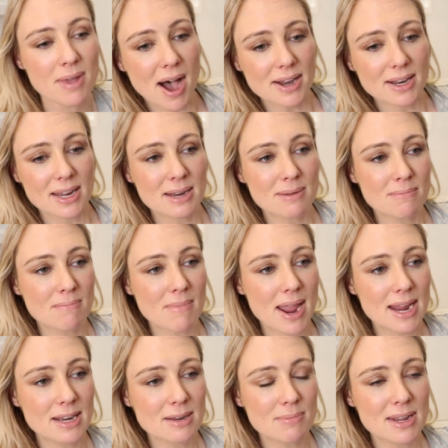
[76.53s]
But it
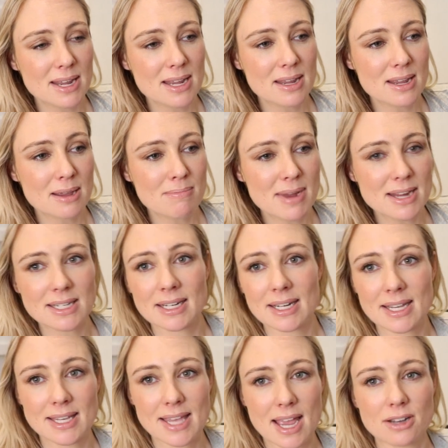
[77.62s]
made me
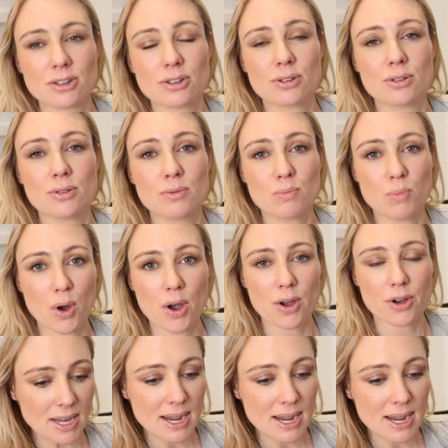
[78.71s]
immediately get to work.